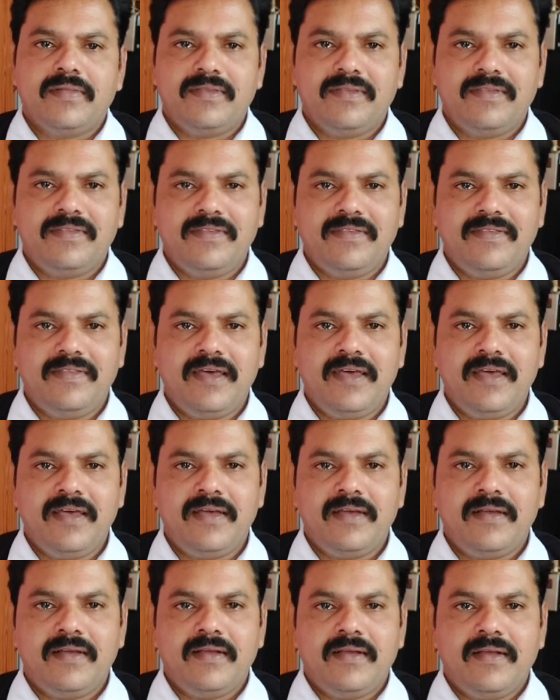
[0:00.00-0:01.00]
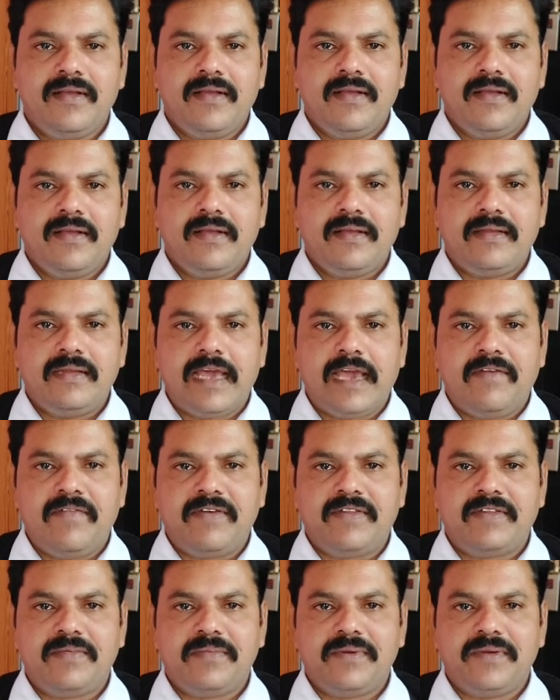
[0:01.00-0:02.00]
This is the
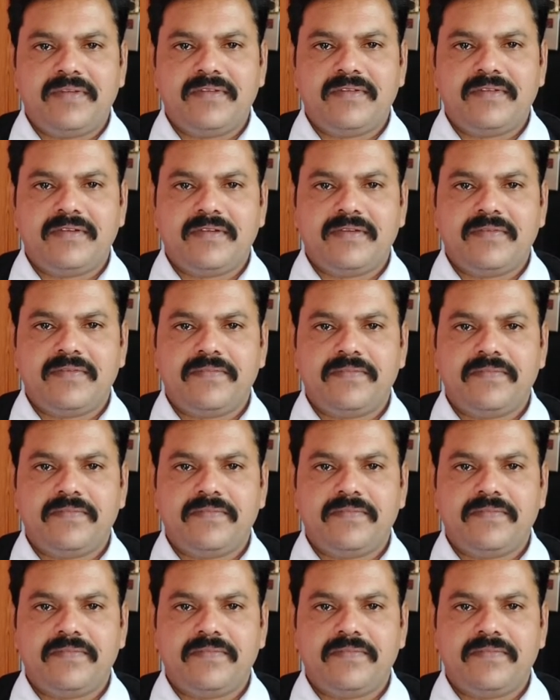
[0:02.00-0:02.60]
divorce petition.